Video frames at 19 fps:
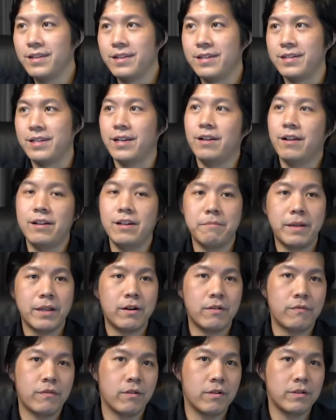Turn on the
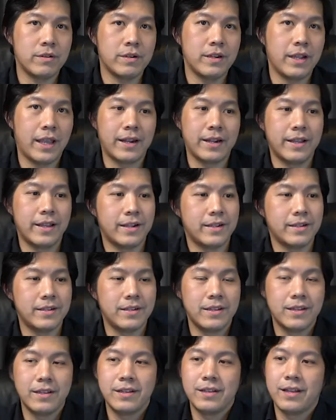microphone and then
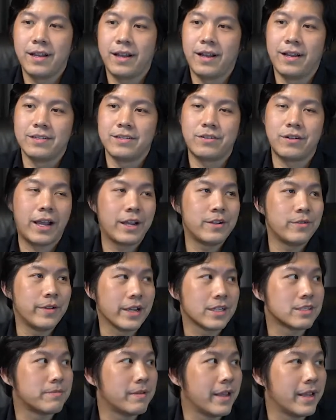try to
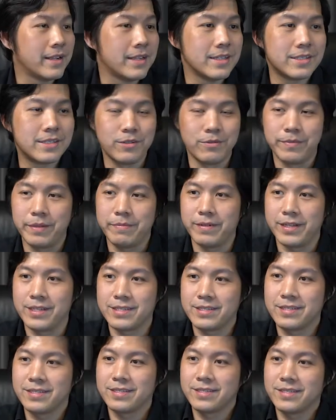explain this to me,
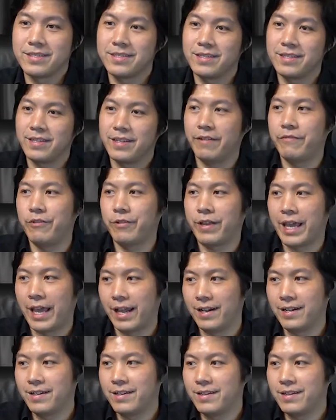please, if you can.